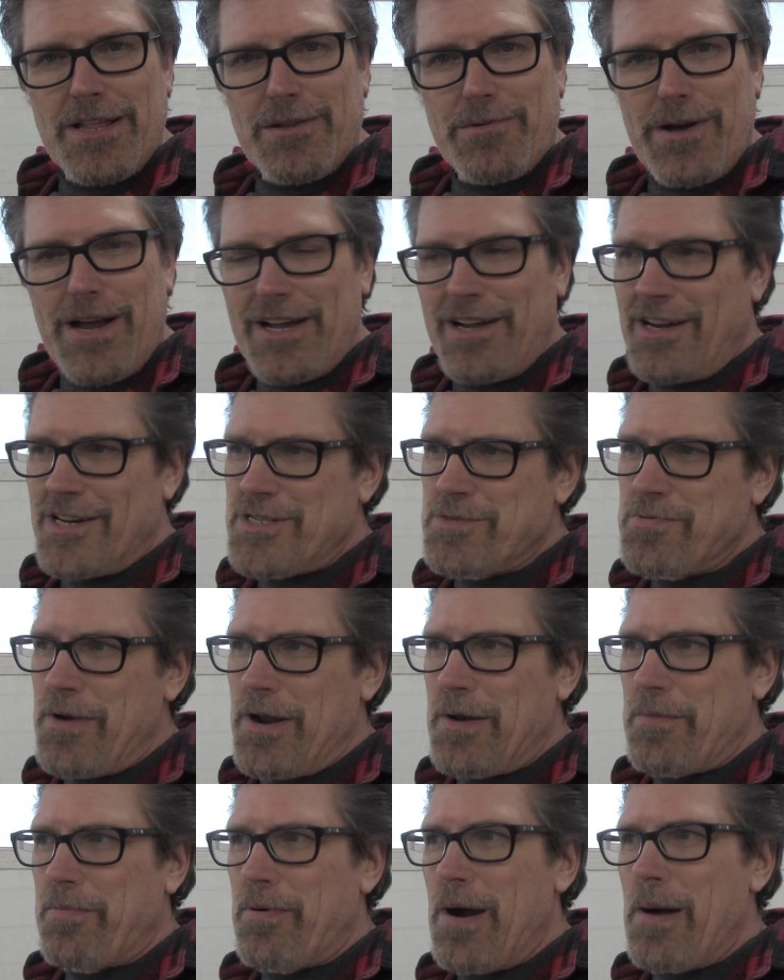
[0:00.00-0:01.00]
the way I got to
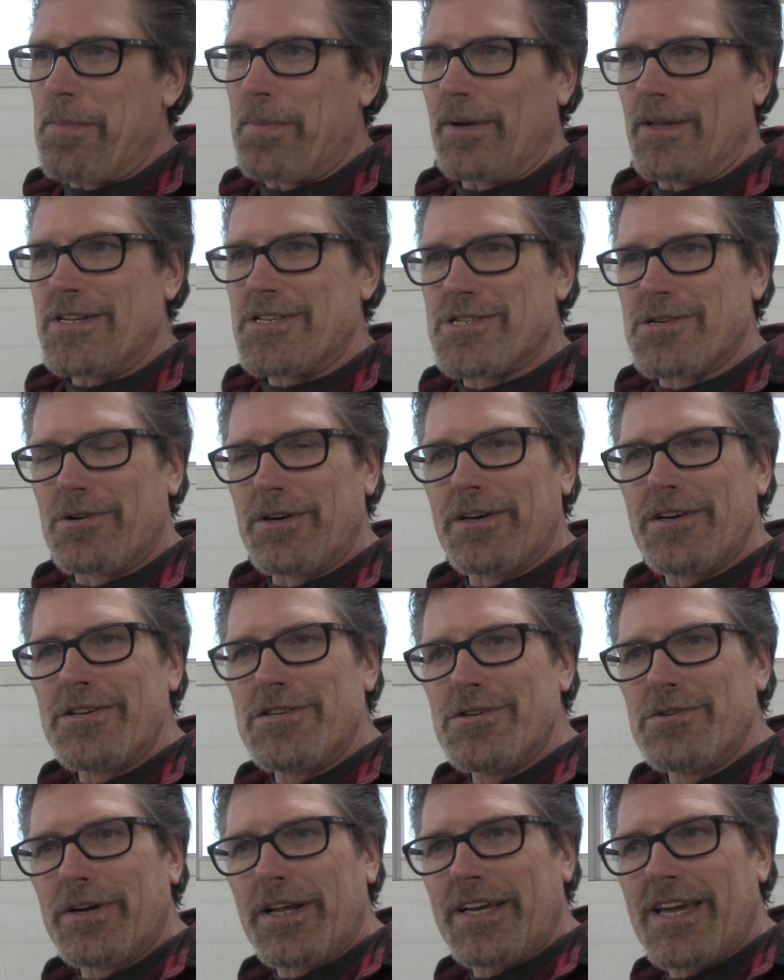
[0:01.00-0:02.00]
spread it properly. So I'm going to
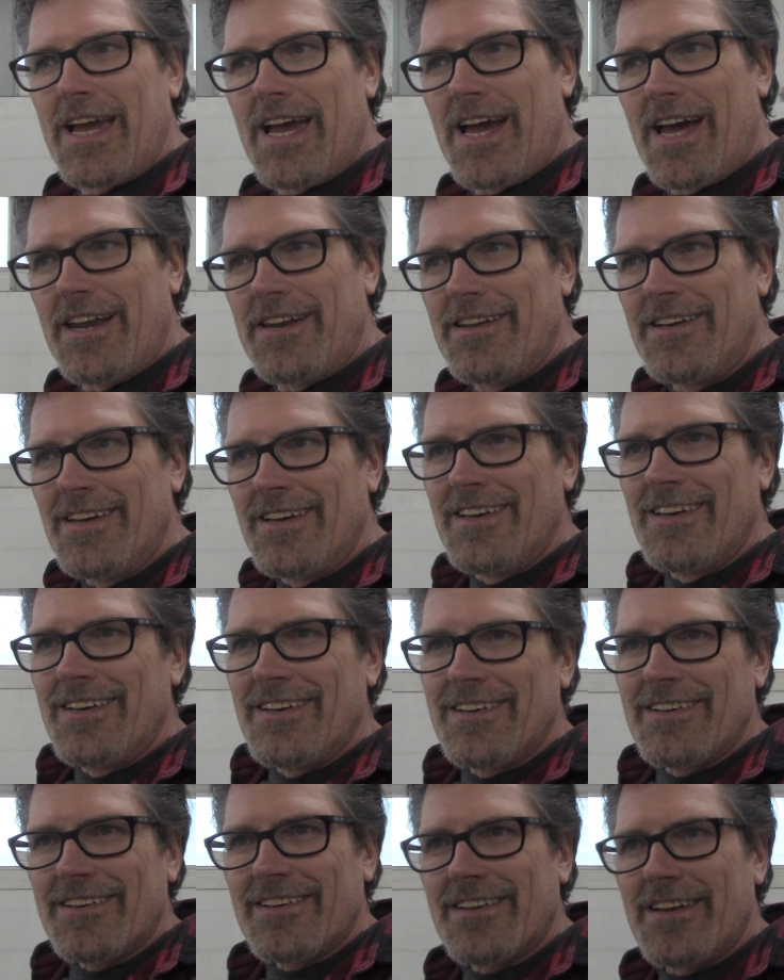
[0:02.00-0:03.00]
do what I can
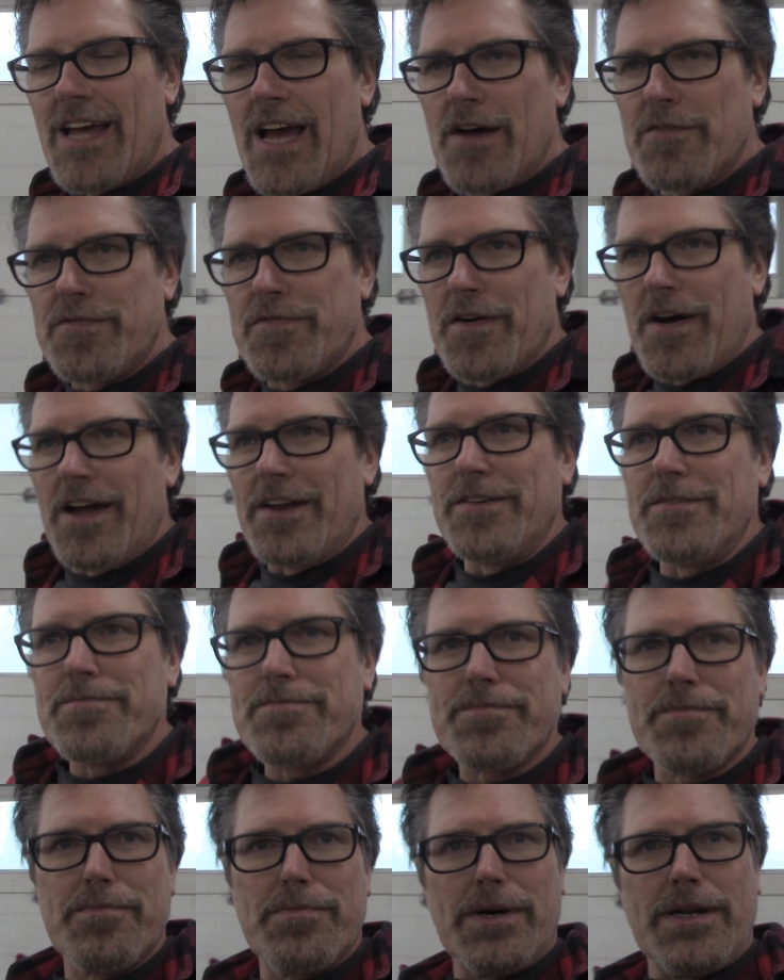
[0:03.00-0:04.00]
and have fun.
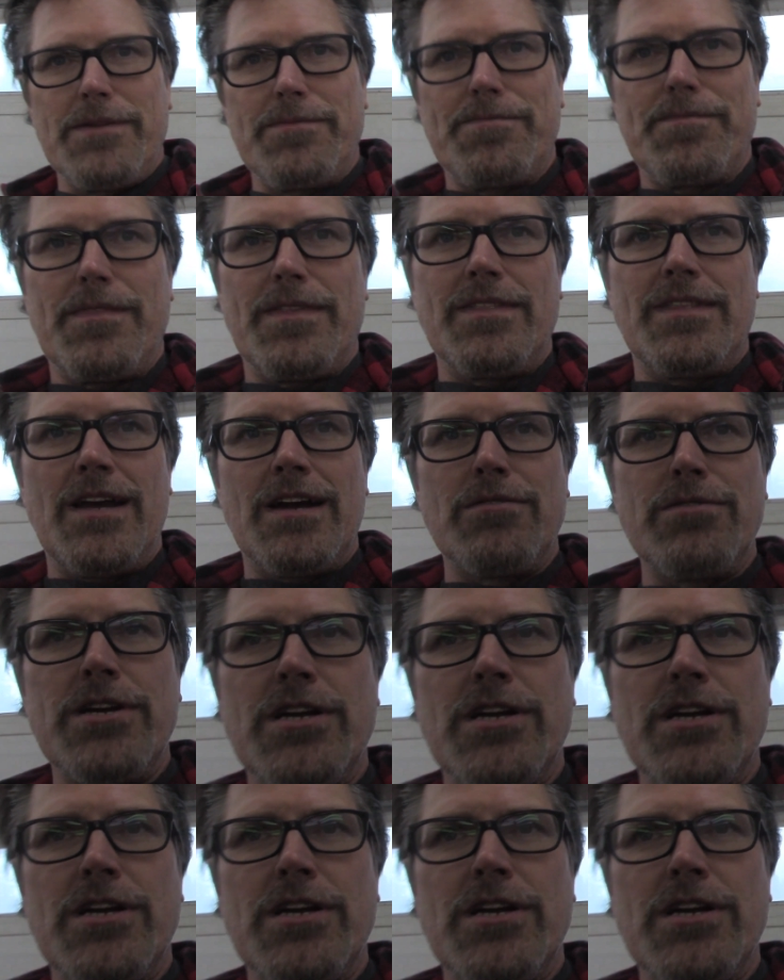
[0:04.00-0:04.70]
But there we